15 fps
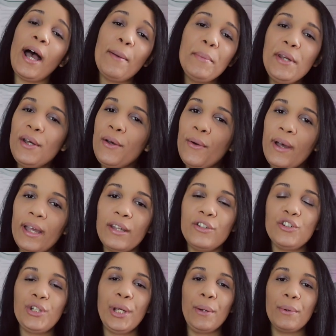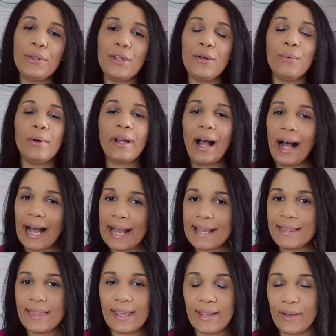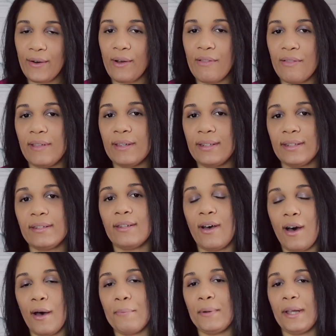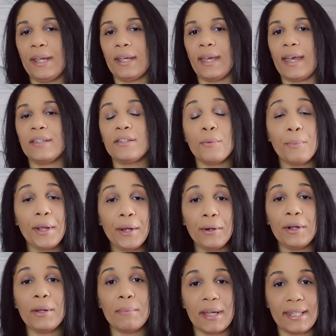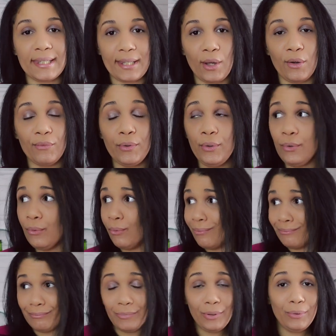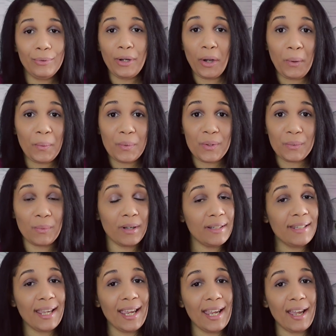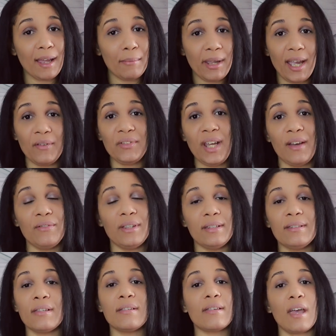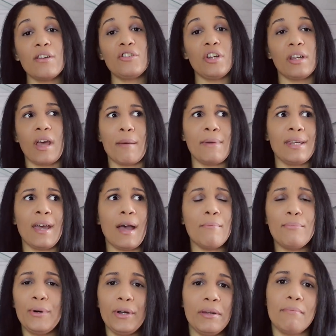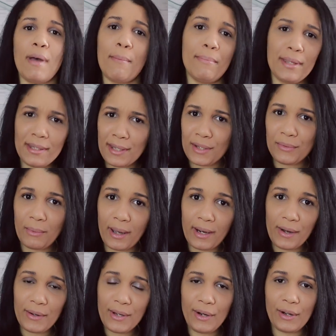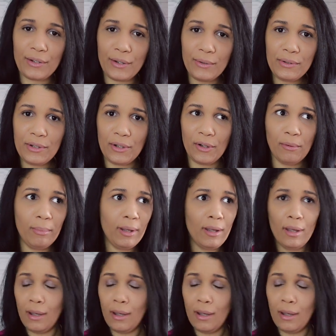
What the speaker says: I'm going to go ahead and share with you what I think on this topic as a parent myself, who knows, one day I may have to have this discussion. I mean, I'm putting my business right out here on YouTube.